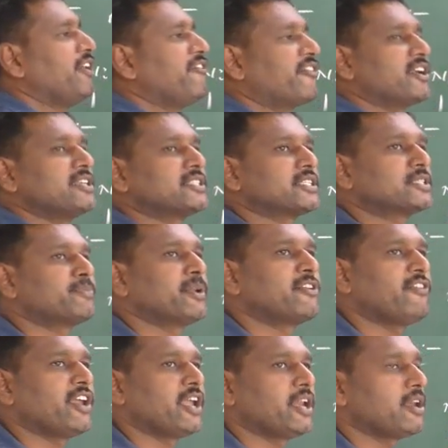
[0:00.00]
differences
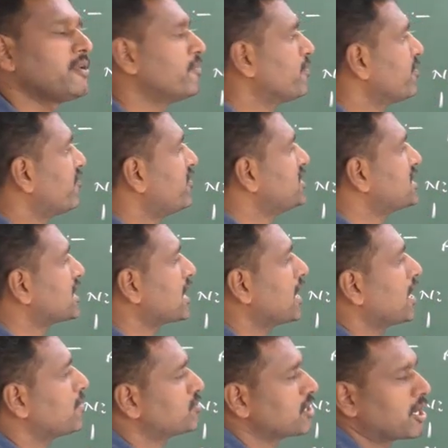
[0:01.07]
between
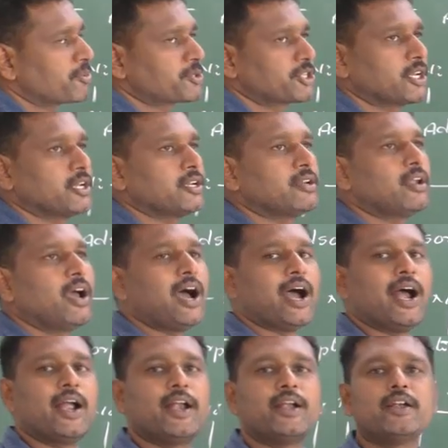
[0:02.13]
physical absorption
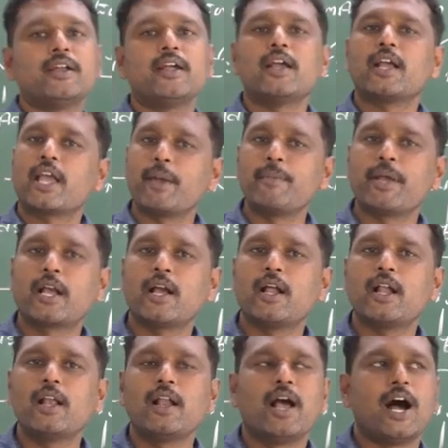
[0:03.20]
and
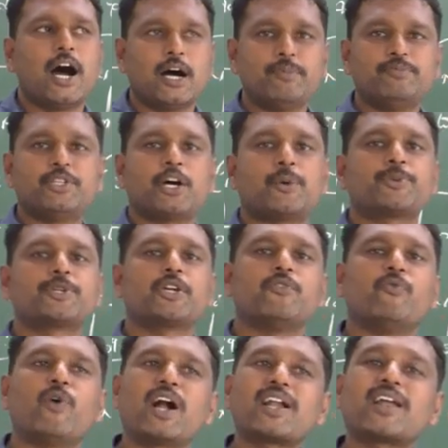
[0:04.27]
chemical
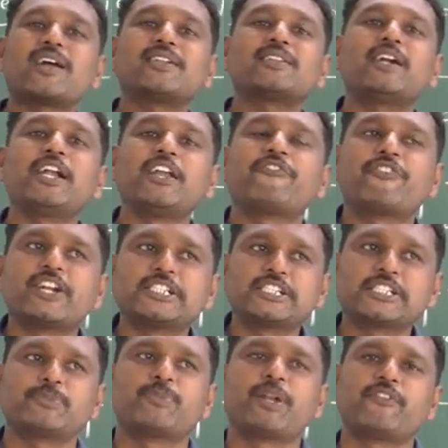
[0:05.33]
absorption. What are the
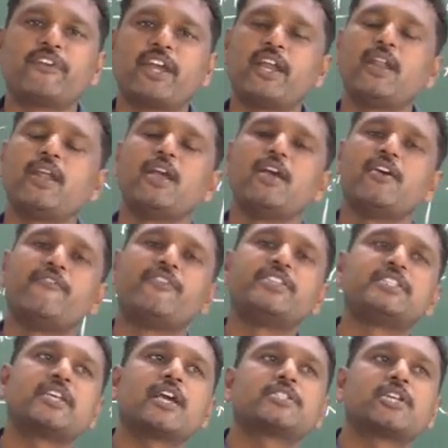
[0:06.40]
differences between
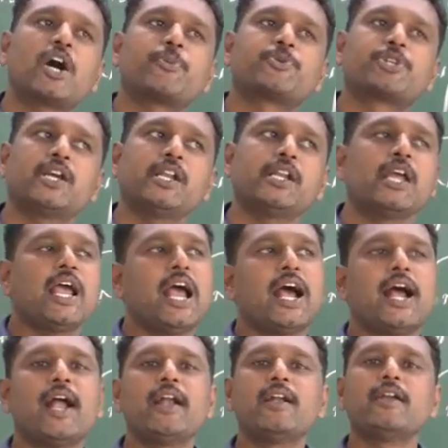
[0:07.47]
physisorption
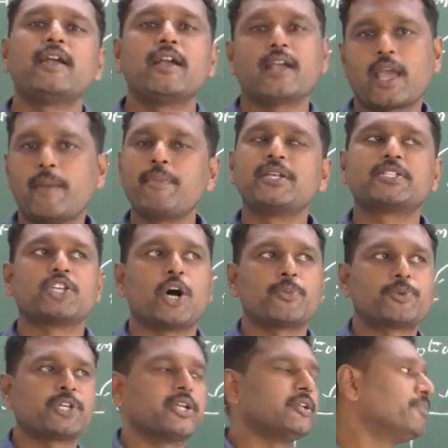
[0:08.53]
and
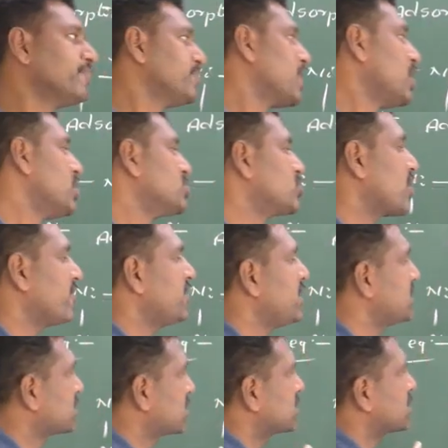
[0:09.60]
chemisorption? So I will
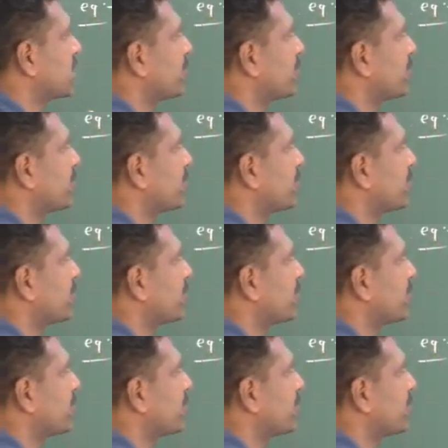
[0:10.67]
discuss